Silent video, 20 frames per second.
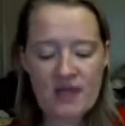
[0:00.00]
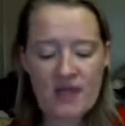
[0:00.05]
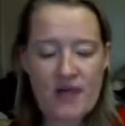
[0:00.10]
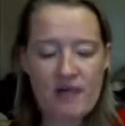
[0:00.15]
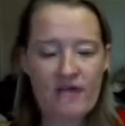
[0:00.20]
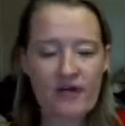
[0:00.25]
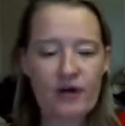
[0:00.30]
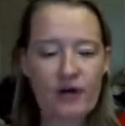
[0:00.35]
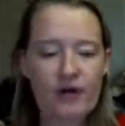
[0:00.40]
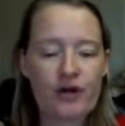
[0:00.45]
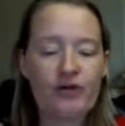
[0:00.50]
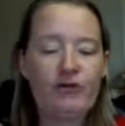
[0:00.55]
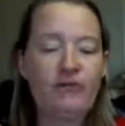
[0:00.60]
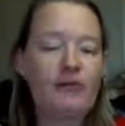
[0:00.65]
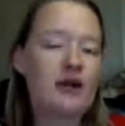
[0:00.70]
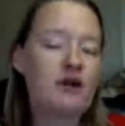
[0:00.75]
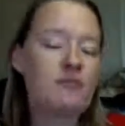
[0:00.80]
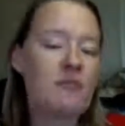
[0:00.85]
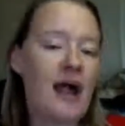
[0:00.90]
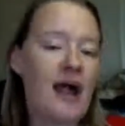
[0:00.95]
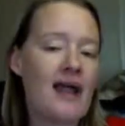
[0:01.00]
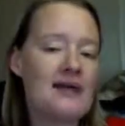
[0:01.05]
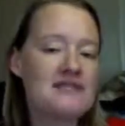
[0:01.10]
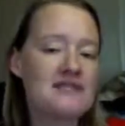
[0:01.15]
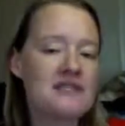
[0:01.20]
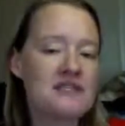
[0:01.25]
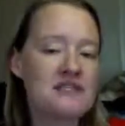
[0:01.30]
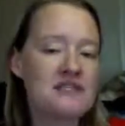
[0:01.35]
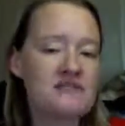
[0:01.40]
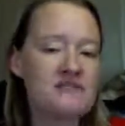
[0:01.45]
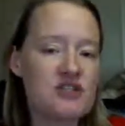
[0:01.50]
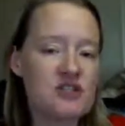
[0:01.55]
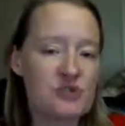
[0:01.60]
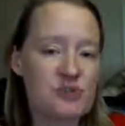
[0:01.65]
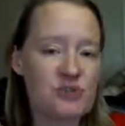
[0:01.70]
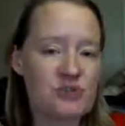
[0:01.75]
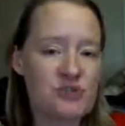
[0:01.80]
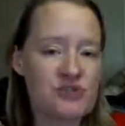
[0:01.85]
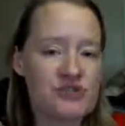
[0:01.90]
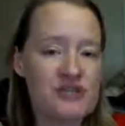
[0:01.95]
for career-minded
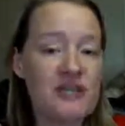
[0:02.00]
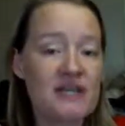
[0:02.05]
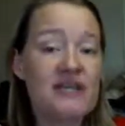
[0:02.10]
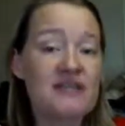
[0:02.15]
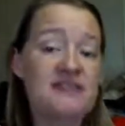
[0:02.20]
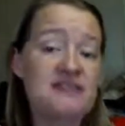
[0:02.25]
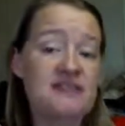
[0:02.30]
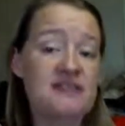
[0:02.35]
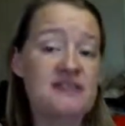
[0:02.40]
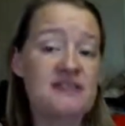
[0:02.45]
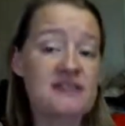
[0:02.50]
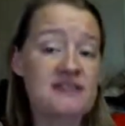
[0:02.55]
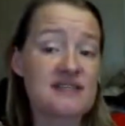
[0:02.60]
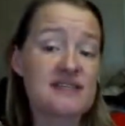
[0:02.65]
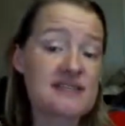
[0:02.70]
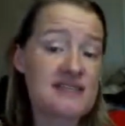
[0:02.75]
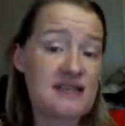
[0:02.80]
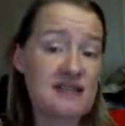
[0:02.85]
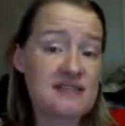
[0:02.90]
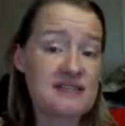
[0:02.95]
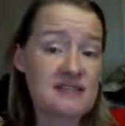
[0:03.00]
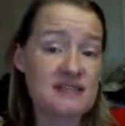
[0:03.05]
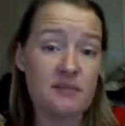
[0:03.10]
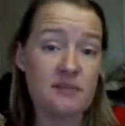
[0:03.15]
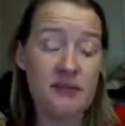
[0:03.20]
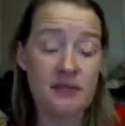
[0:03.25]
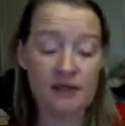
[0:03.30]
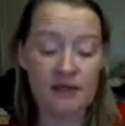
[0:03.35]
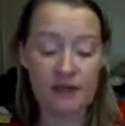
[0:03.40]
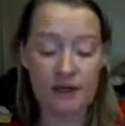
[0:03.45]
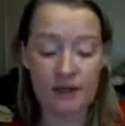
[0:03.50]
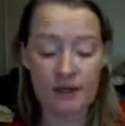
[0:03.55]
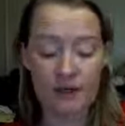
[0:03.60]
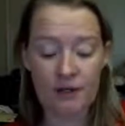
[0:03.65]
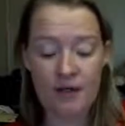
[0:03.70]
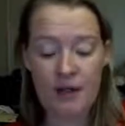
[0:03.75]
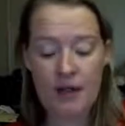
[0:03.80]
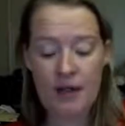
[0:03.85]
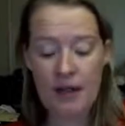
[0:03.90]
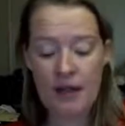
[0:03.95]
individuals, it's the success stimulator.
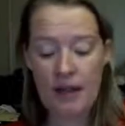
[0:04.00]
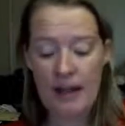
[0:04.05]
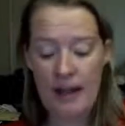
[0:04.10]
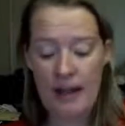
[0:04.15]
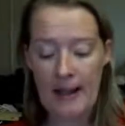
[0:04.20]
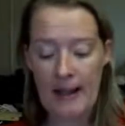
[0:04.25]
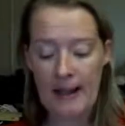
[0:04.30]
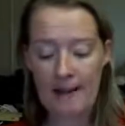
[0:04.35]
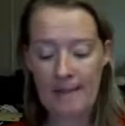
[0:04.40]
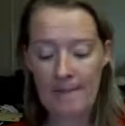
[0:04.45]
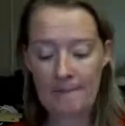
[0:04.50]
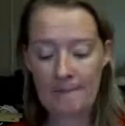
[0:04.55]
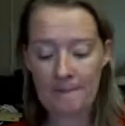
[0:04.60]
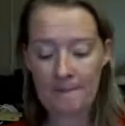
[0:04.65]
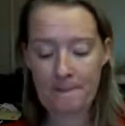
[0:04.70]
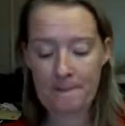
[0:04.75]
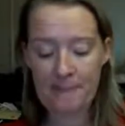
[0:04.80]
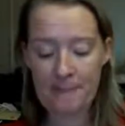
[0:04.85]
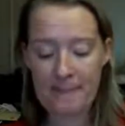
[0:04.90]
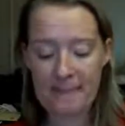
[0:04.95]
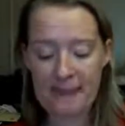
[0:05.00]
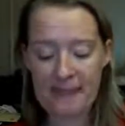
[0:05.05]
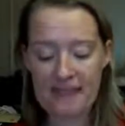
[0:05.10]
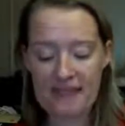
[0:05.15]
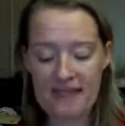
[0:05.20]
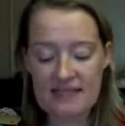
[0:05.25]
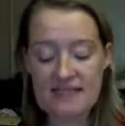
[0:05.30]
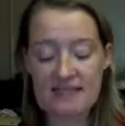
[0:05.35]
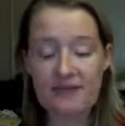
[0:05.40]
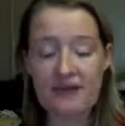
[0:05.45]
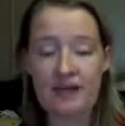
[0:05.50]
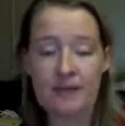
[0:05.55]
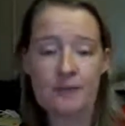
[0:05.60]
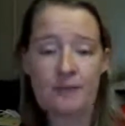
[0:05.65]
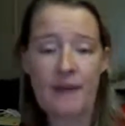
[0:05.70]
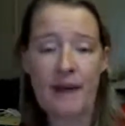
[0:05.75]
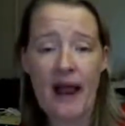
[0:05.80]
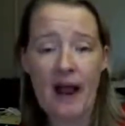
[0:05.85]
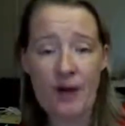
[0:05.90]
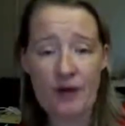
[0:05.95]
It's a very
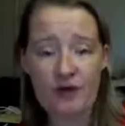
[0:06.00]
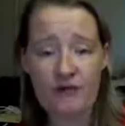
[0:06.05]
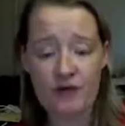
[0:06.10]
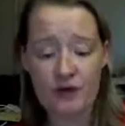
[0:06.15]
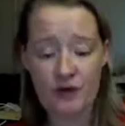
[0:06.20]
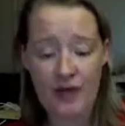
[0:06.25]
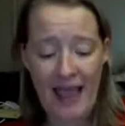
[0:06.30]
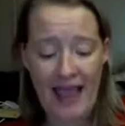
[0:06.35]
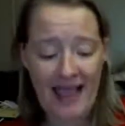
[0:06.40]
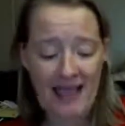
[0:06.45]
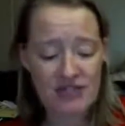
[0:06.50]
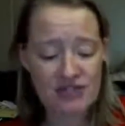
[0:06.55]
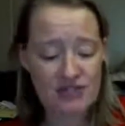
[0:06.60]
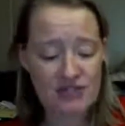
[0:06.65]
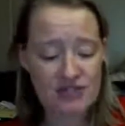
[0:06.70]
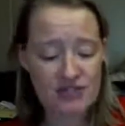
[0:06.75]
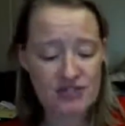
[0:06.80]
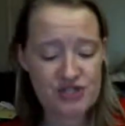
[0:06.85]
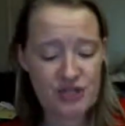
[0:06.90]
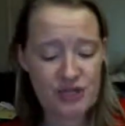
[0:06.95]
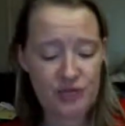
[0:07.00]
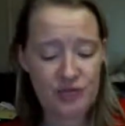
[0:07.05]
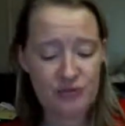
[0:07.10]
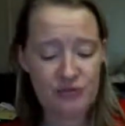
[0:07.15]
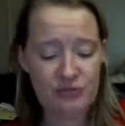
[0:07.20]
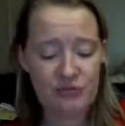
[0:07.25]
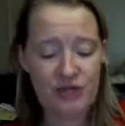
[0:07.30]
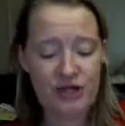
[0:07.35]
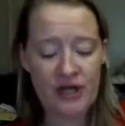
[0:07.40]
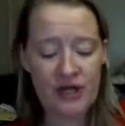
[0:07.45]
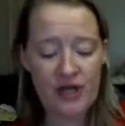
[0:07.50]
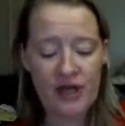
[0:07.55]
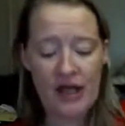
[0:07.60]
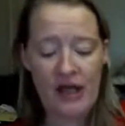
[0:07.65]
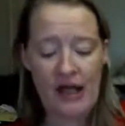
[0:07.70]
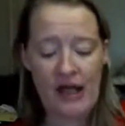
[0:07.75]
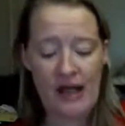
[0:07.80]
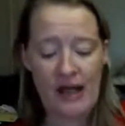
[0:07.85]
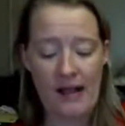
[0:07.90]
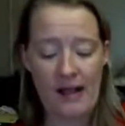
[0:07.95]
powerful action stone,
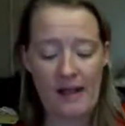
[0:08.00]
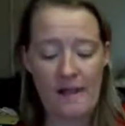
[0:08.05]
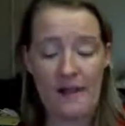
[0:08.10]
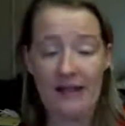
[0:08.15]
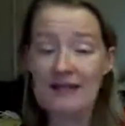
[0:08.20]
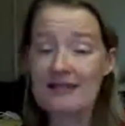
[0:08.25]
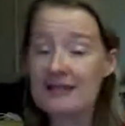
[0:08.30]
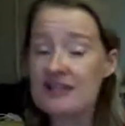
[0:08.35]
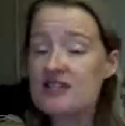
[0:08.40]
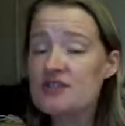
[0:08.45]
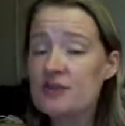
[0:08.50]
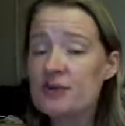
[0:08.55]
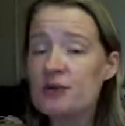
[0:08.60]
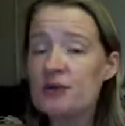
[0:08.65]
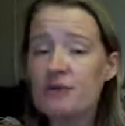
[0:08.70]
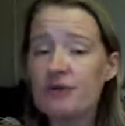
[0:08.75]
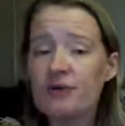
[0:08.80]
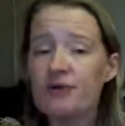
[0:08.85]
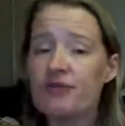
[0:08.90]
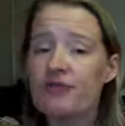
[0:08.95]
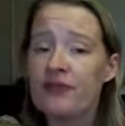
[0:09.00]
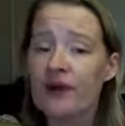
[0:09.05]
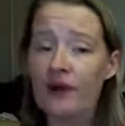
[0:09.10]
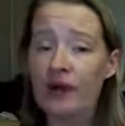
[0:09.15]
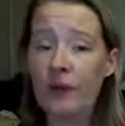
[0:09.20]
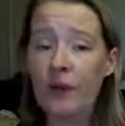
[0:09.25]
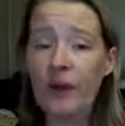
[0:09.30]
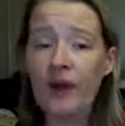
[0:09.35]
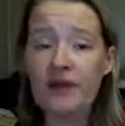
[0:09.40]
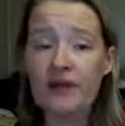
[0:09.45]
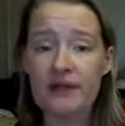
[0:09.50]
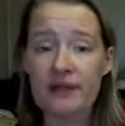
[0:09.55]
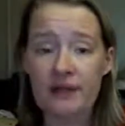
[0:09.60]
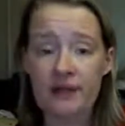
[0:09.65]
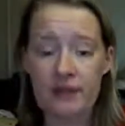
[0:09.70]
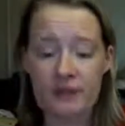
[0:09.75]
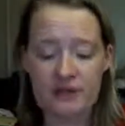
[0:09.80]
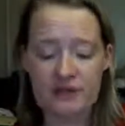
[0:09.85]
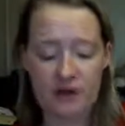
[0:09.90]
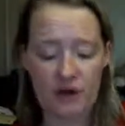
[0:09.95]
and things will move very
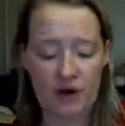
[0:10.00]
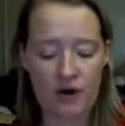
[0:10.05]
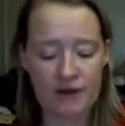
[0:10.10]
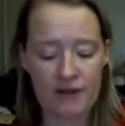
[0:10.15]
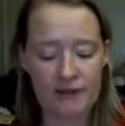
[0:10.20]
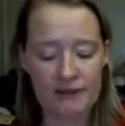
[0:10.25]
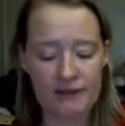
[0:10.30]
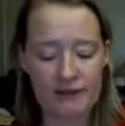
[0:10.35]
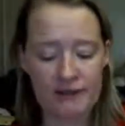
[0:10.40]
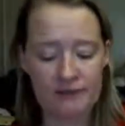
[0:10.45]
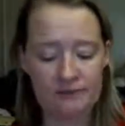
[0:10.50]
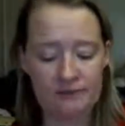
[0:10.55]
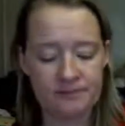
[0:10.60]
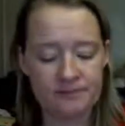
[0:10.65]
quickly with the carnelian.